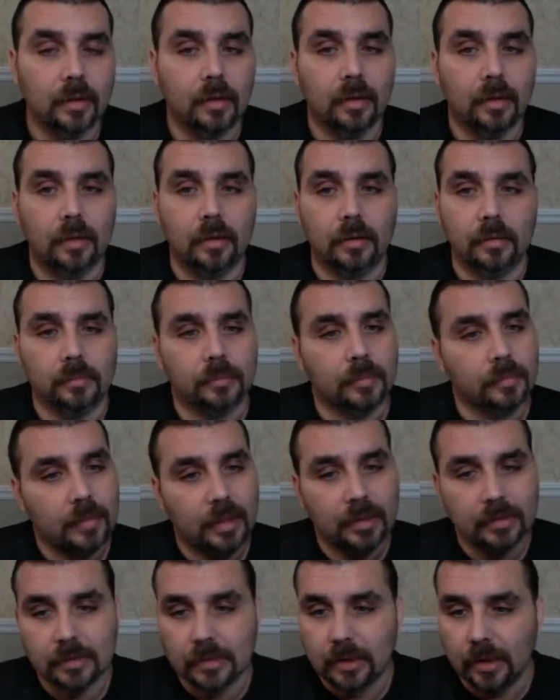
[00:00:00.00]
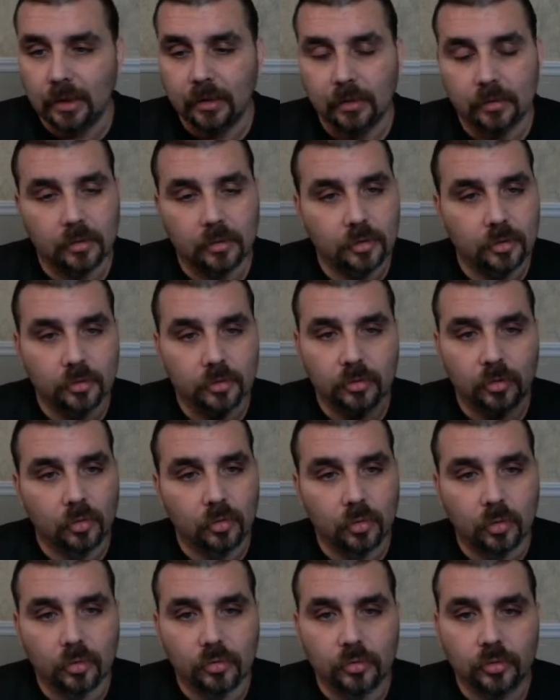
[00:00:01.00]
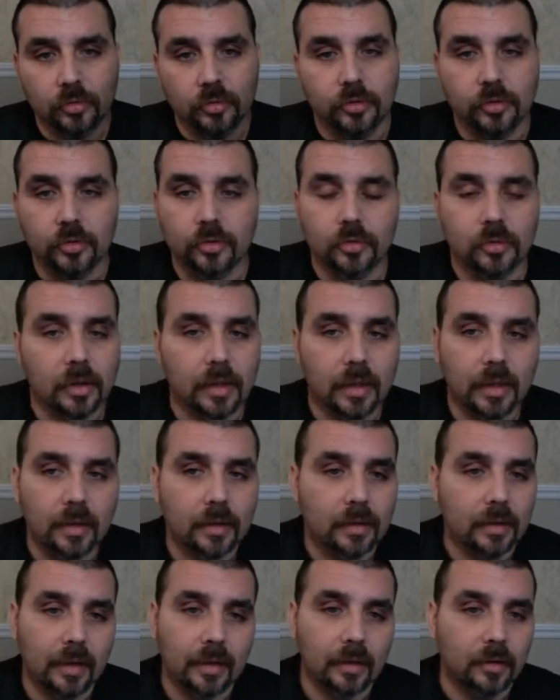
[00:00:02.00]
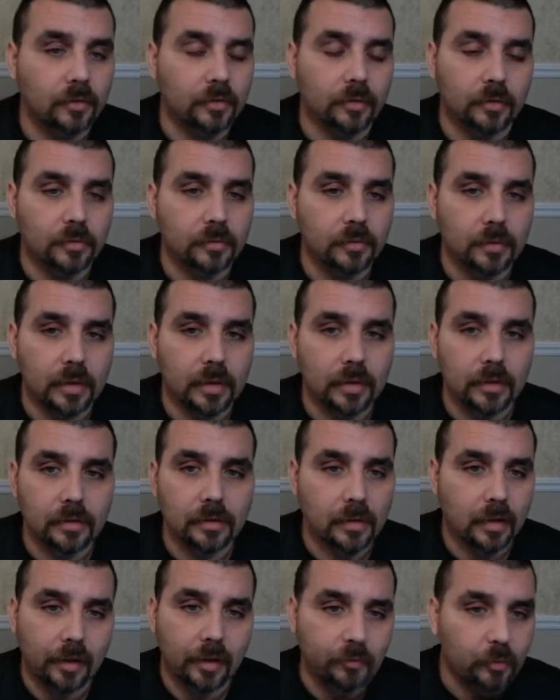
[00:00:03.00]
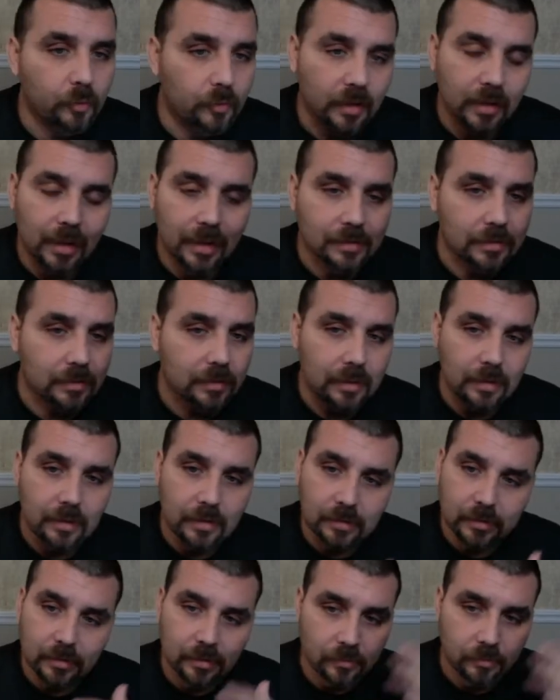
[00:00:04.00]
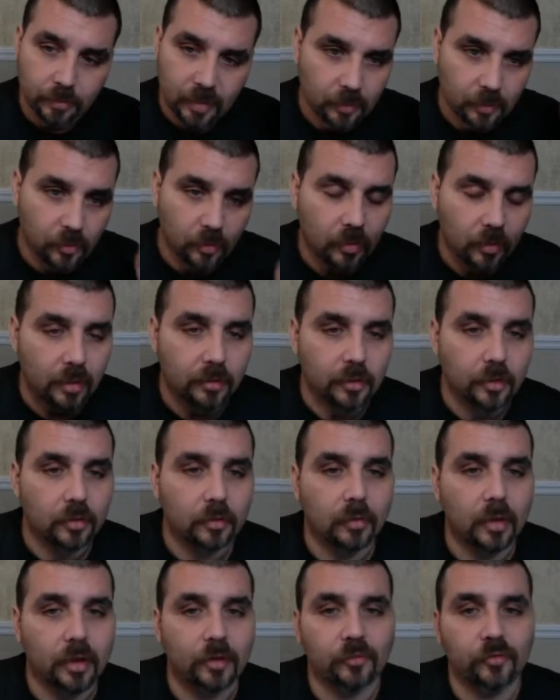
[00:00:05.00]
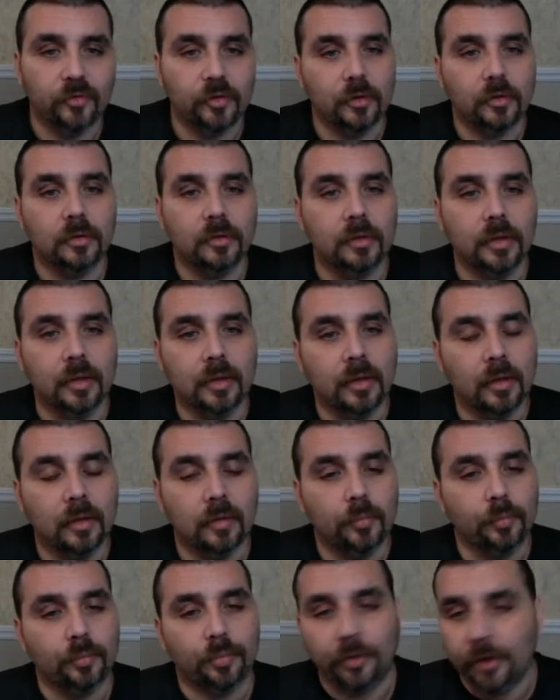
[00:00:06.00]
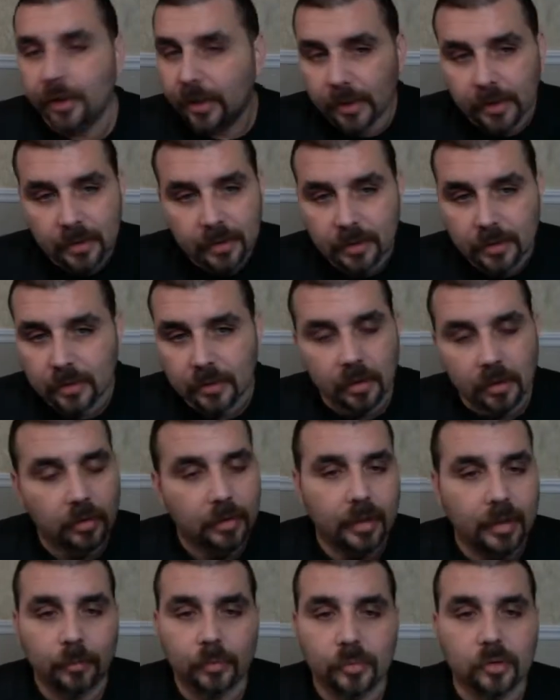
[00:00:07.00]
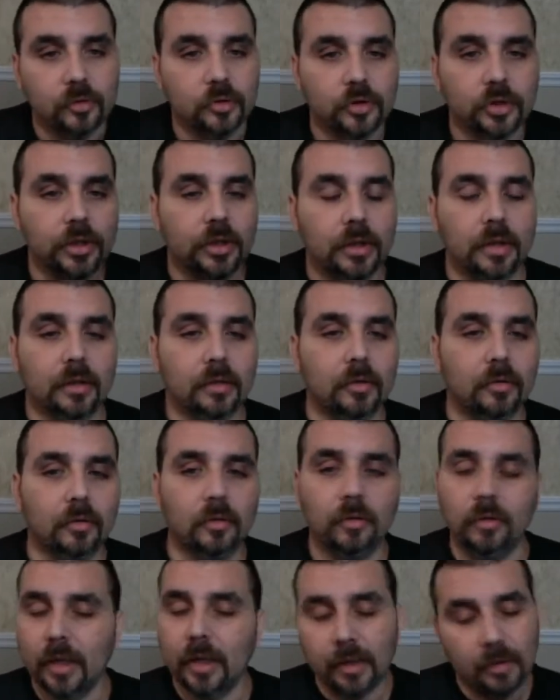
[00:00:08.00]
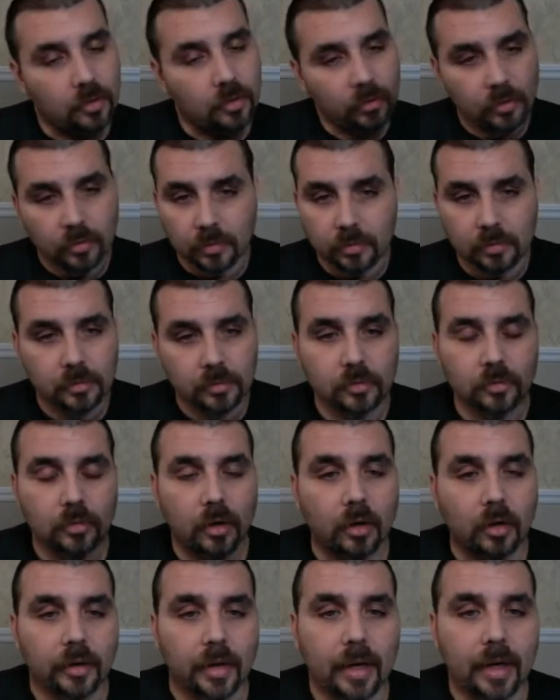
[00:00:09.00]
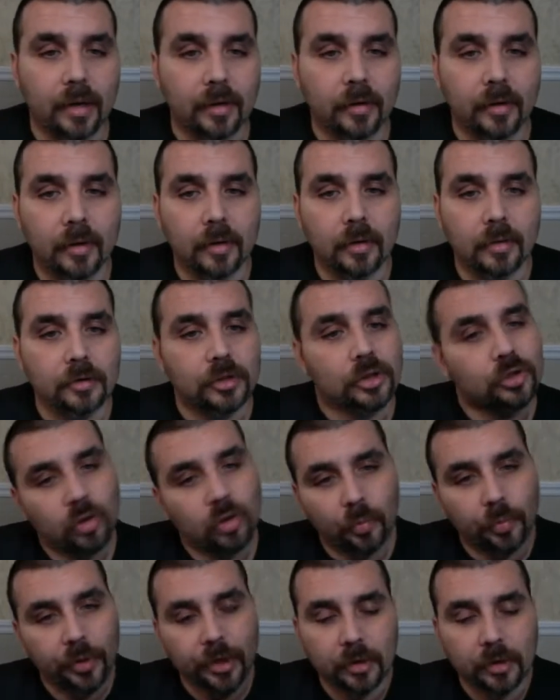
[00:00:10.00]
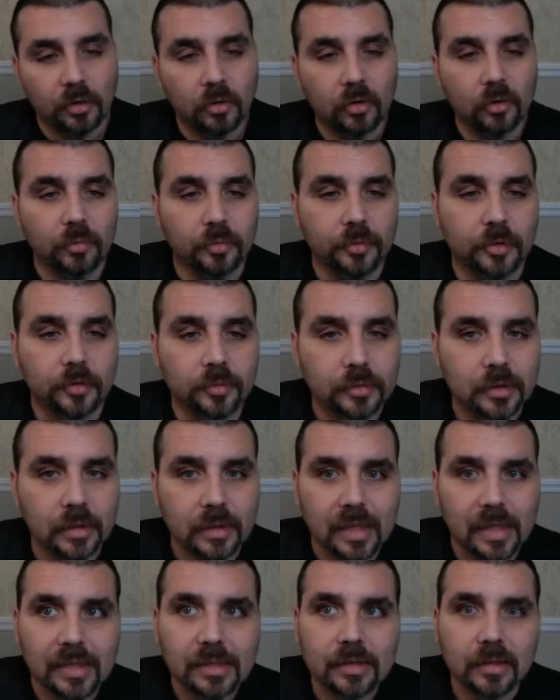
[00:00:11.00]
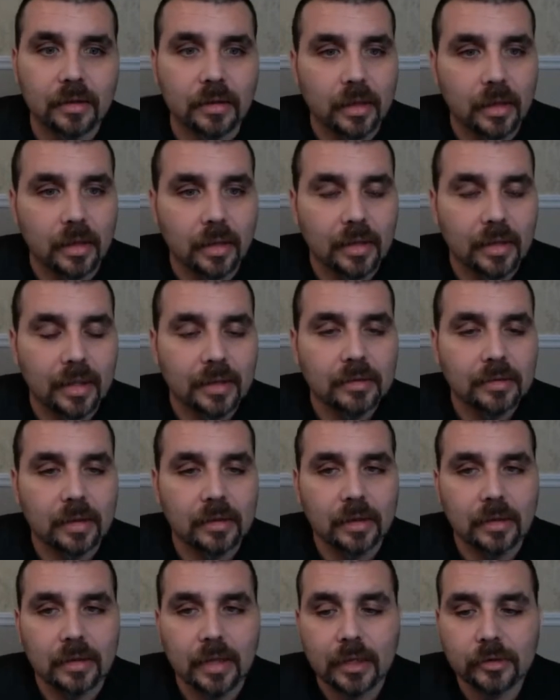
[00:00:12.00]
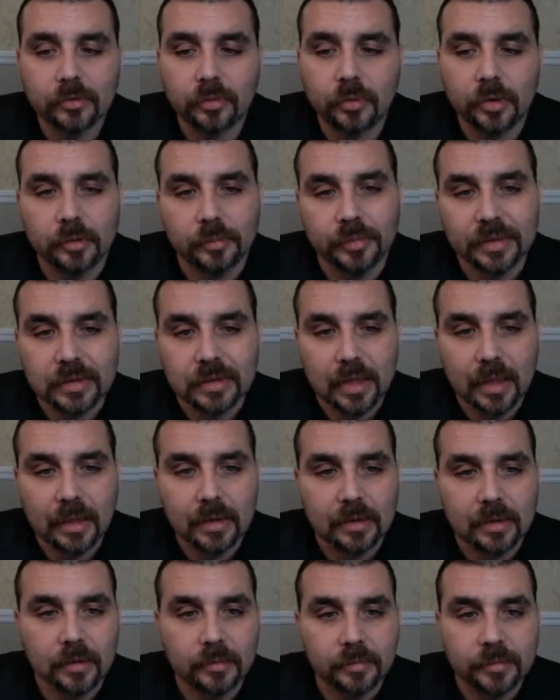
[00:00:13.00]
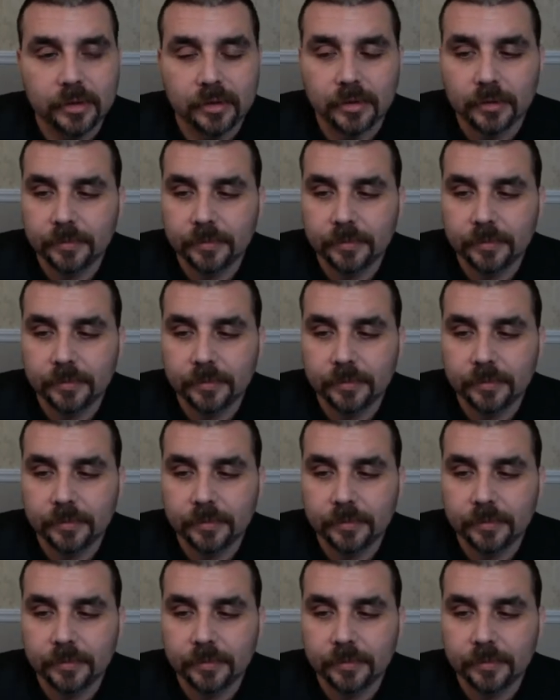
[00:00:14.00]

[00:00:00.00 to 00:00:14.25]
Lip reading: I'm not saying don't go do you again. Like everyone got needs and people want to feel pretty and all that bullshit and go okay go do all that. Just don't bring it home. You know what I'm saying? That's the thing. I think that's where the mistake comes in.